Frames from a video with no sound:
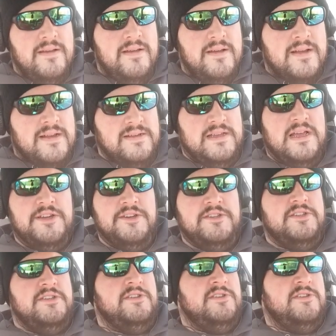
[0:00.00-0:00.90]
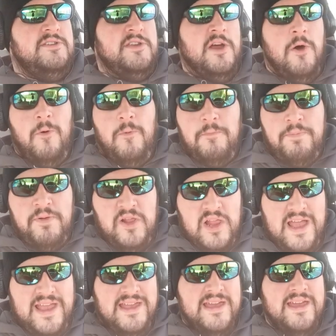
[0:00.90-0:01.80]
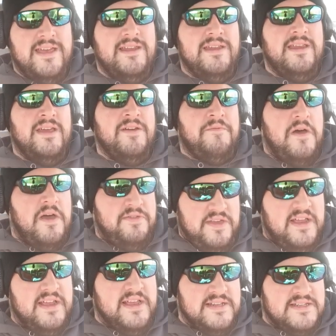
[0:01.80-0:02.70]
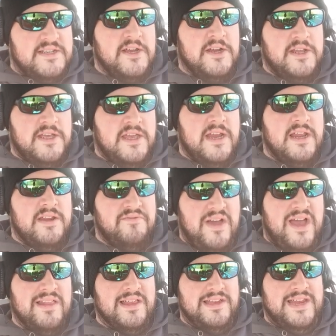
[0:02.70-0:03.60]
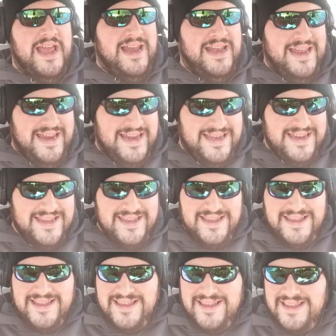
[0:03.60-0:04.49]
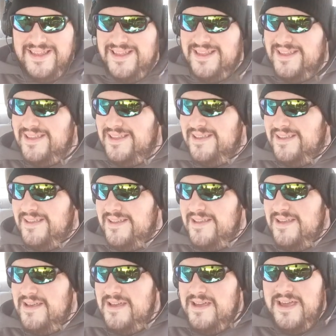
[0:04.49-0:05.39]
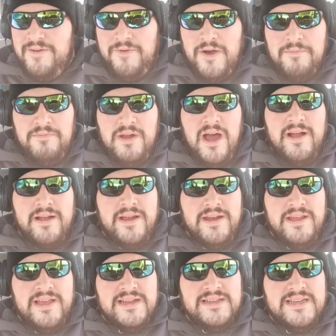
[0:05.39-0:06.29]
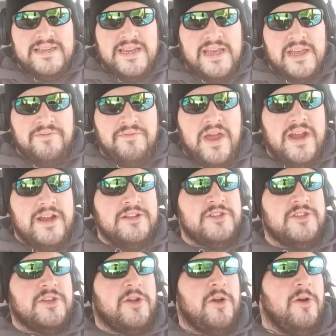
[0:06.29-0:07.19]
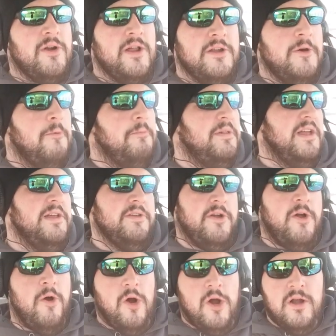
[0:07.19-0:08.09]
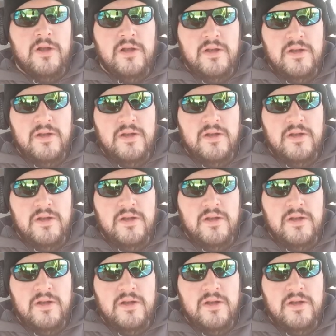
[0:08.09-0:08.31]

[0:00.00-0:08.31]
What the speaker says: Because I just don't play it if I think it's going to get invalidated. If I'm not going to get to take advantage of the card, I don't play the card.